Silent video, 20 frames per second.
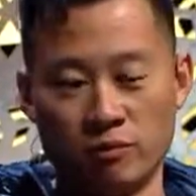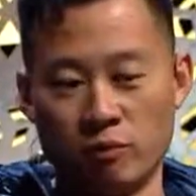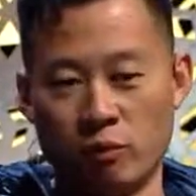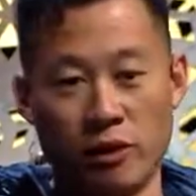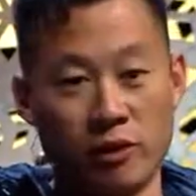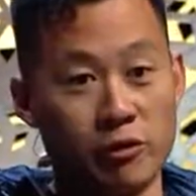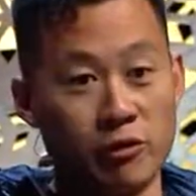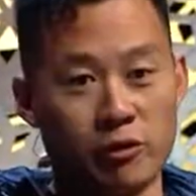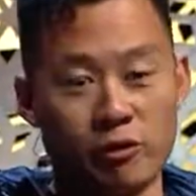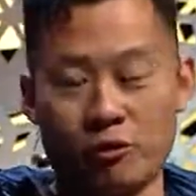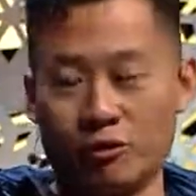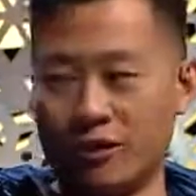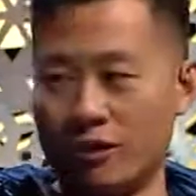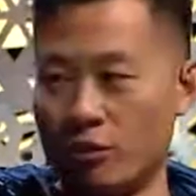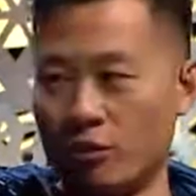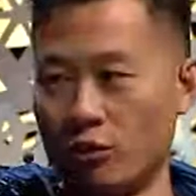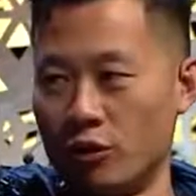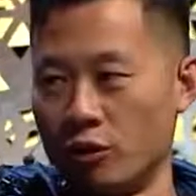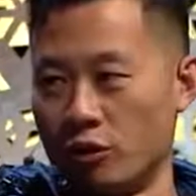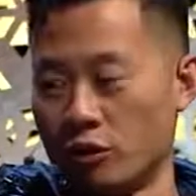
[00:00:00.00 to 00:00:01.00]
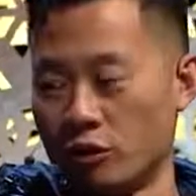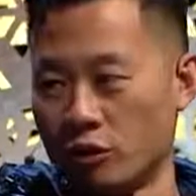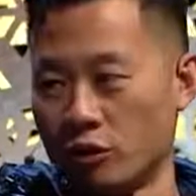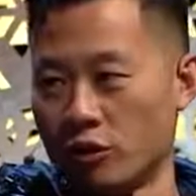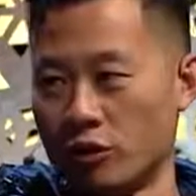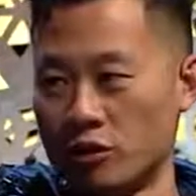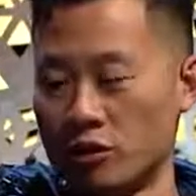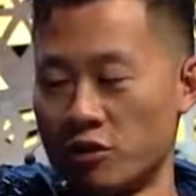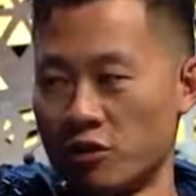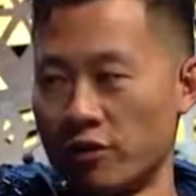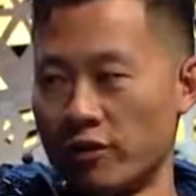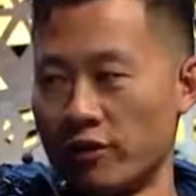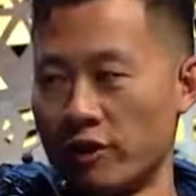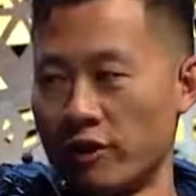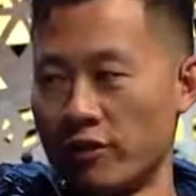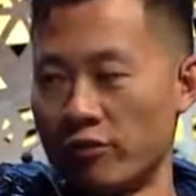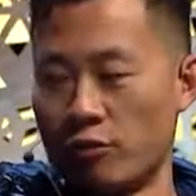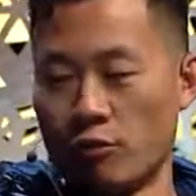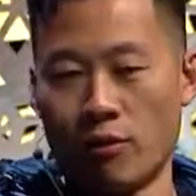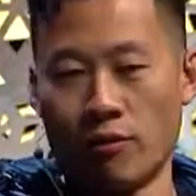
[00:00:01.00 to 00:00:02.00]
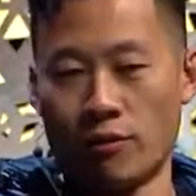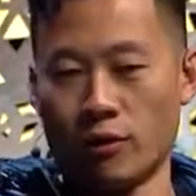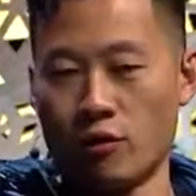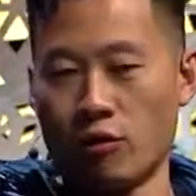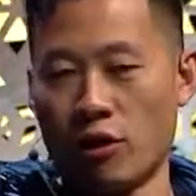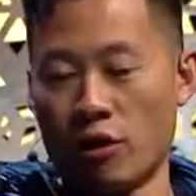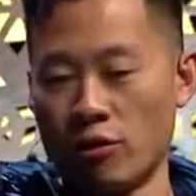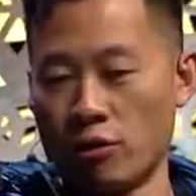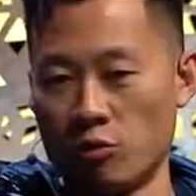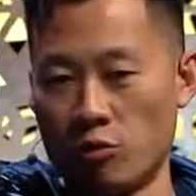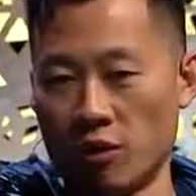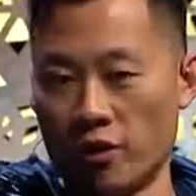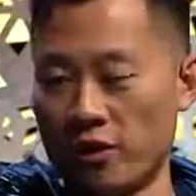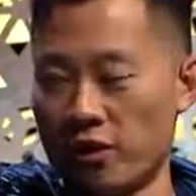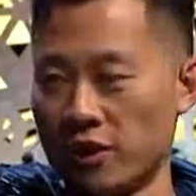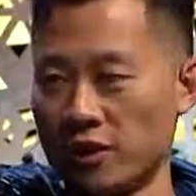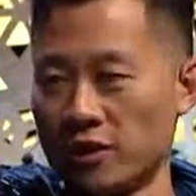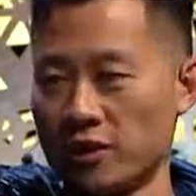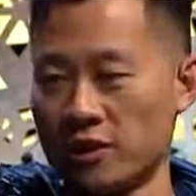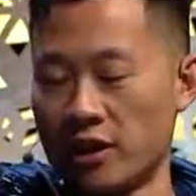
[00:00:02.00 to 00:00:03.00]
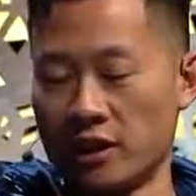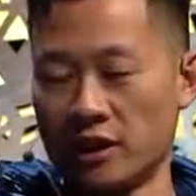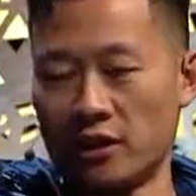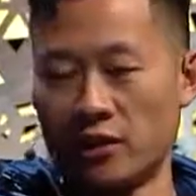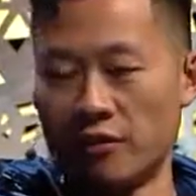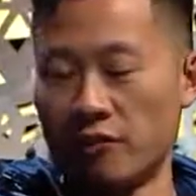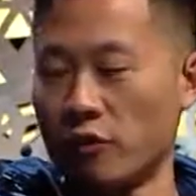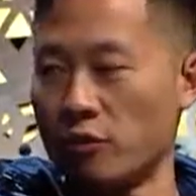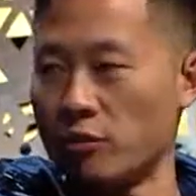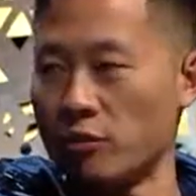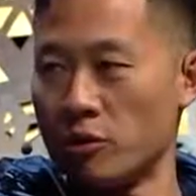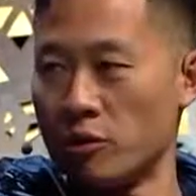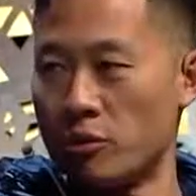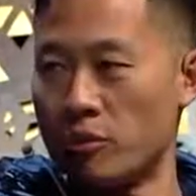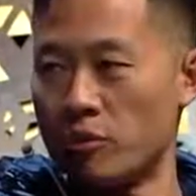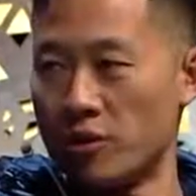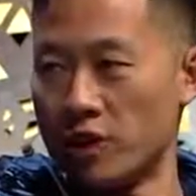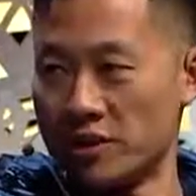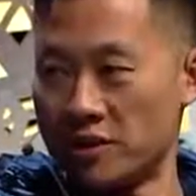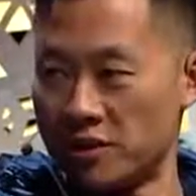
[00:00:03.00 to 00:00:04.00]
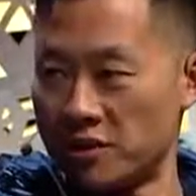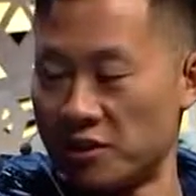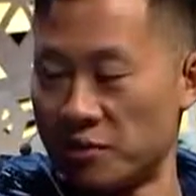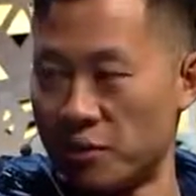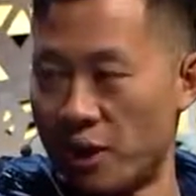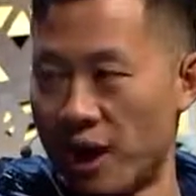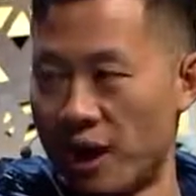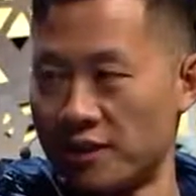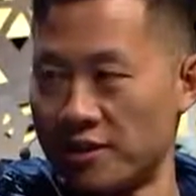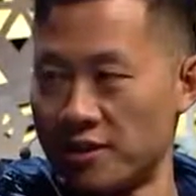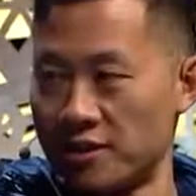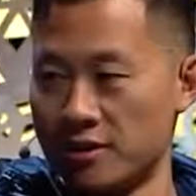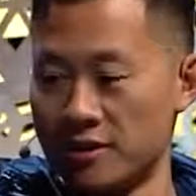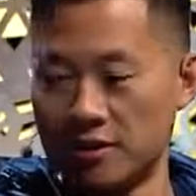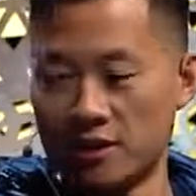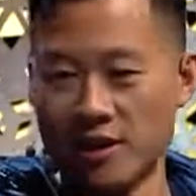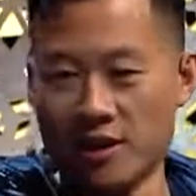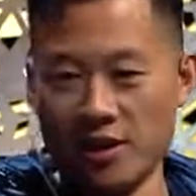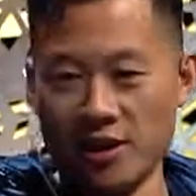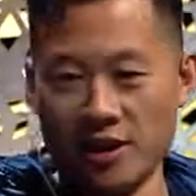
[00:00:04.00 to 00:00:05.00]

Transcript: whether you're liberal or you're conservative, whoever you are, you want things that confirm your existing biases.